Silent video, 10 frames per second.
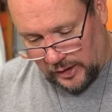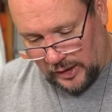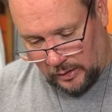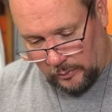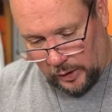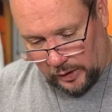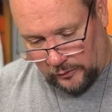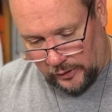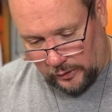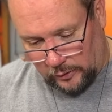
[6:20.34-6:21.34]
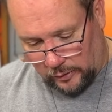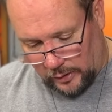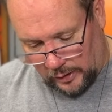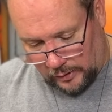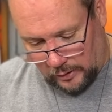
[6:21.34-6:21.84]
hen body feather
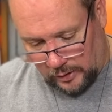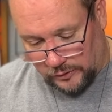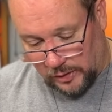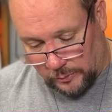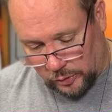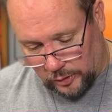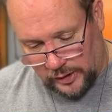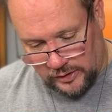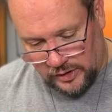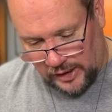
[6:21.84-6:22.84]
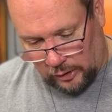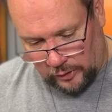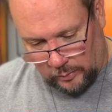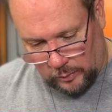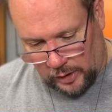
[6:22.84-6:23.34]
of some sort, hen saddle,
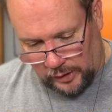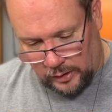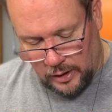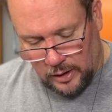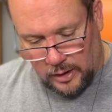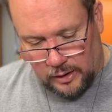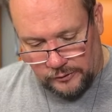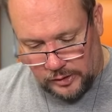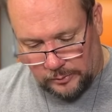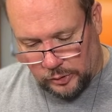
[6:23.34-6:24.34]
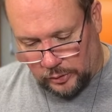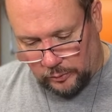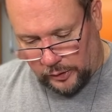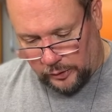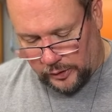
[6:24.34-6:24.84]
hen body of some sort,
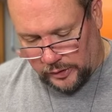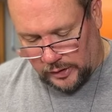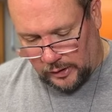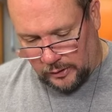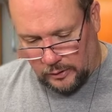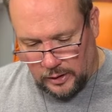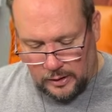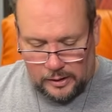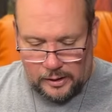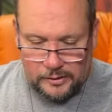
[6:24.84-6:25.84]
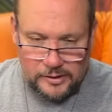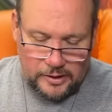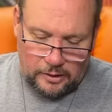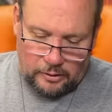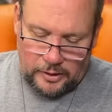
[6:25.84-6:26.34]
whether it's
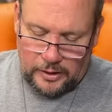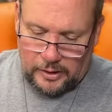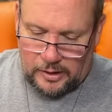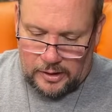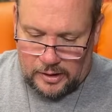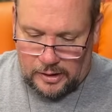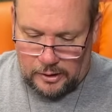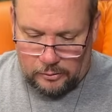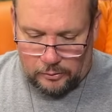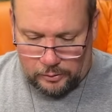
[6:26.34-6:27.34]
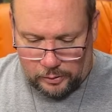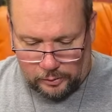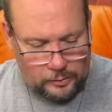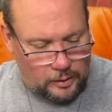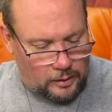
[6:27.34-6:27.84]
CDL hen, a India hen, or
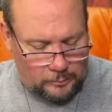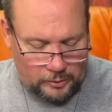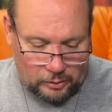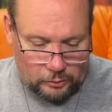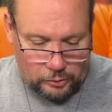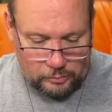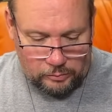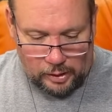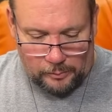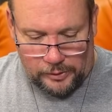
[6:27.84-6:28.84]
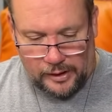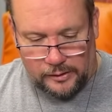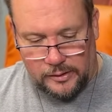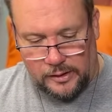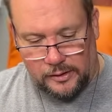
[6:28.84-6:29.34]
I'm going to lump
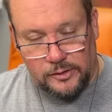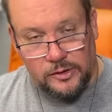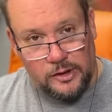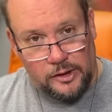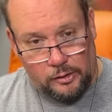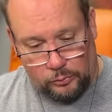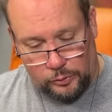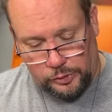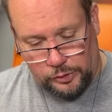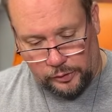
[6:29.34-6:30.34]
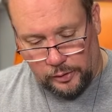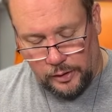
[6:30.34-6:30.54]
that CDL rooster